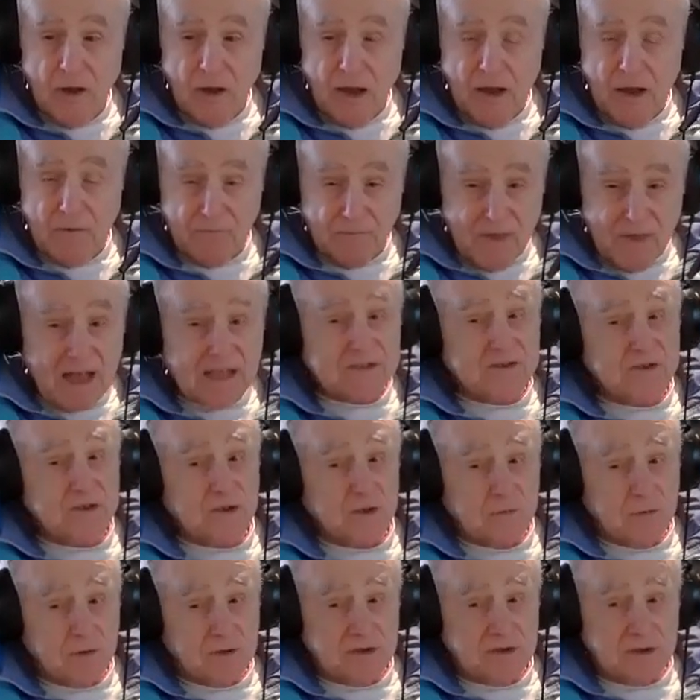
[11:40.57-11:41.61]
if that's the
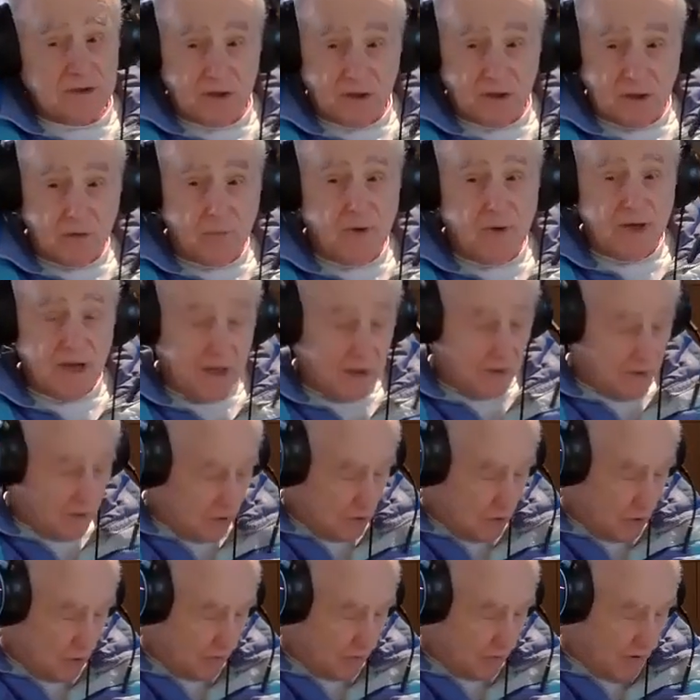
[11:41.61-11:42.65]
crescendo, we need to
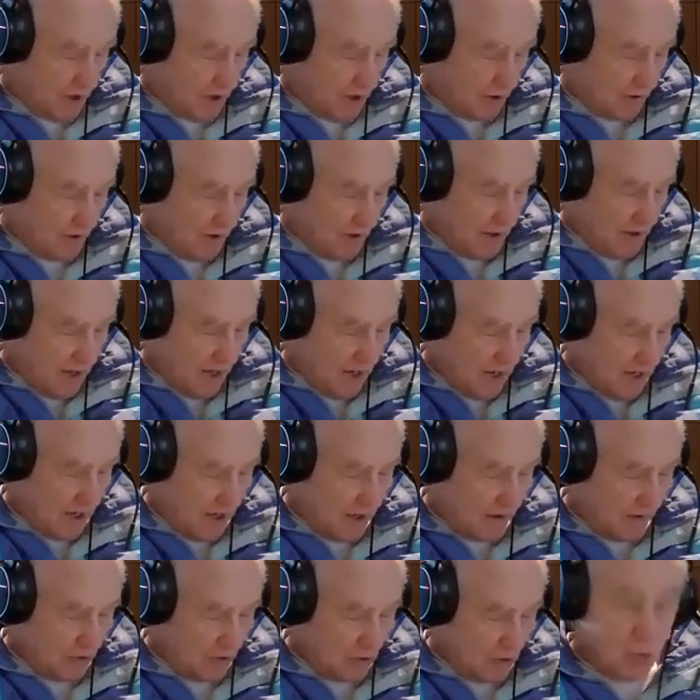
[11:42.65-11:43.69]
go there.
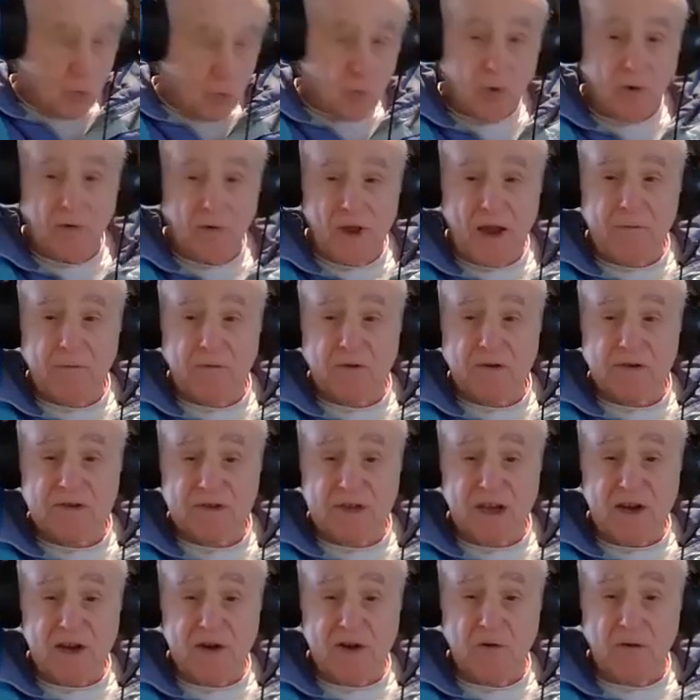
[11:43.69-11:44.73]
Uh, you will no. never
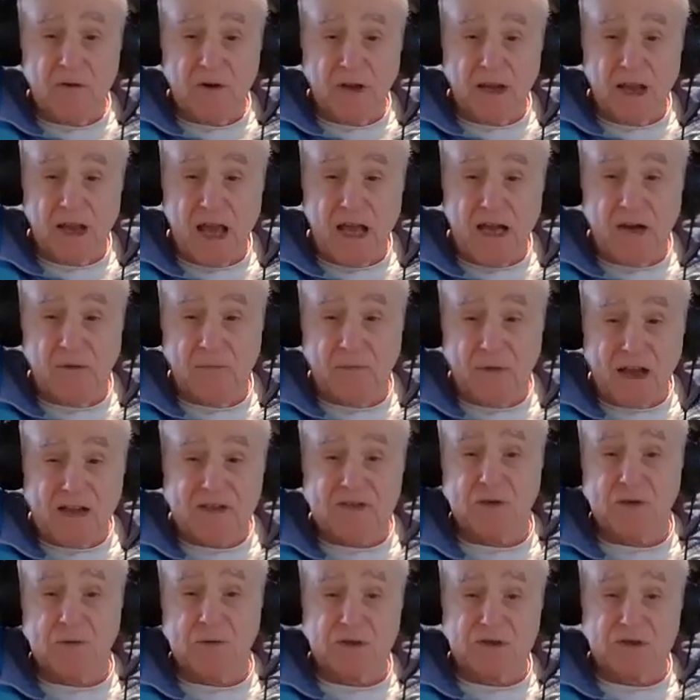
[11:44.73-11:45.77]
see her again. If
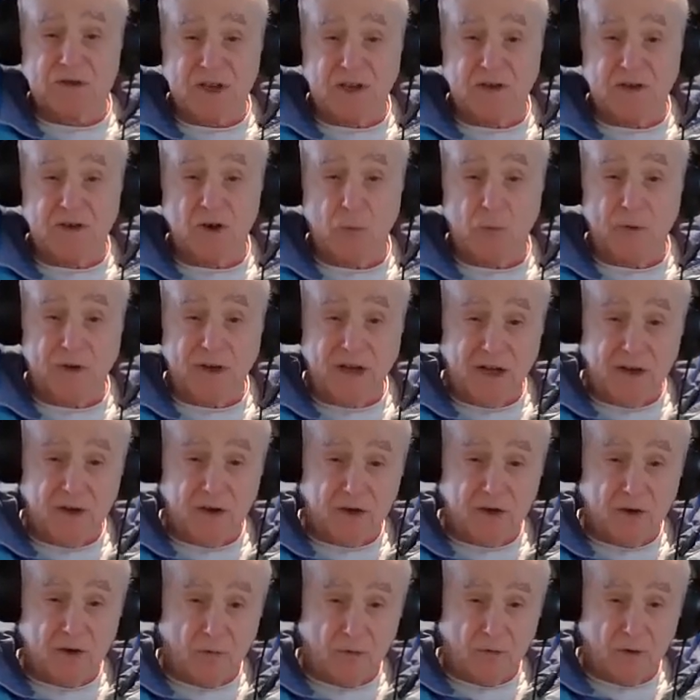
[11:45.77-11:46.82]
that's the crescendo, we need to
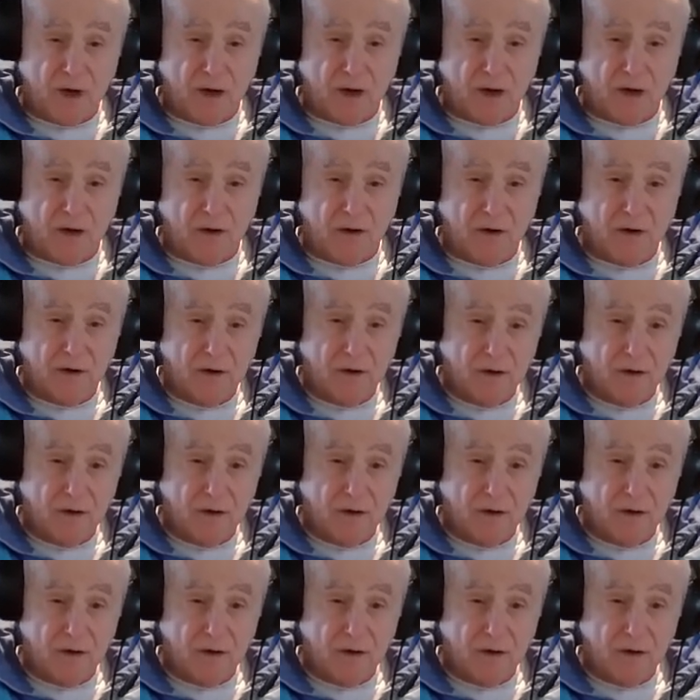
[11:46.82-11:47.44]
go there.